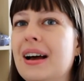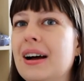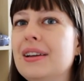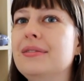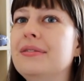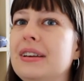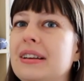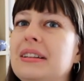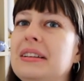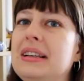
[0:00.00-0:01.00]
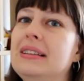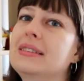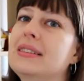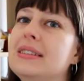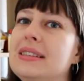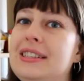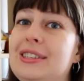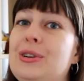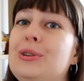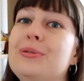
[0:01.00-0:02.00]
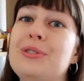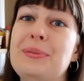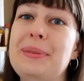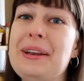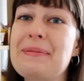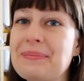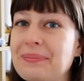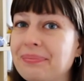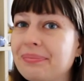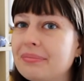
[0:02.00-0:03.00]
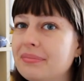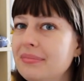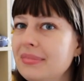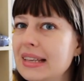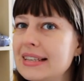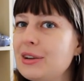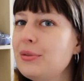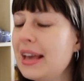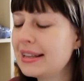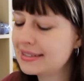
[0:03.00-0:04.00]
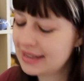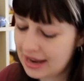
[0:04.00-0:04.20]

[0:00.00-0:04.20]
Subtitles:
I feel it's good for me. So yes,